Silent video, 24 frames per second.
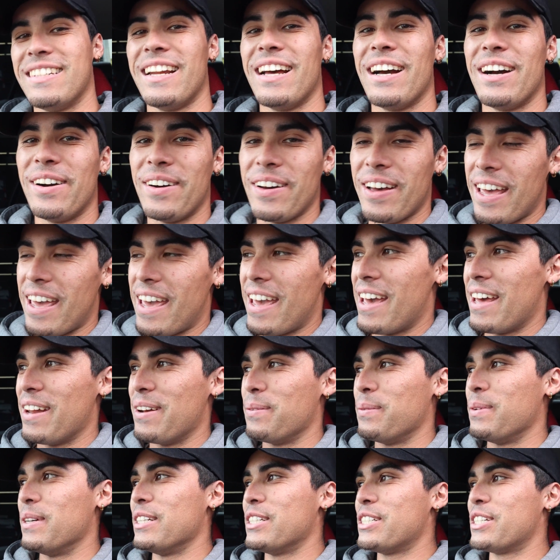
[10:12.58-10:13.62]
now,
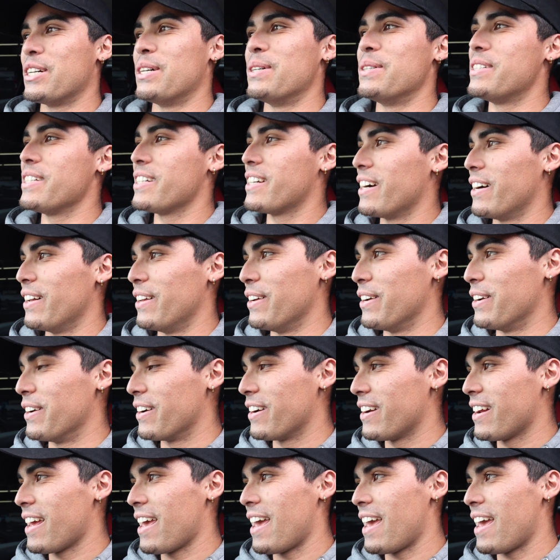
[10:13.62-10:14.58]
and we chose the color.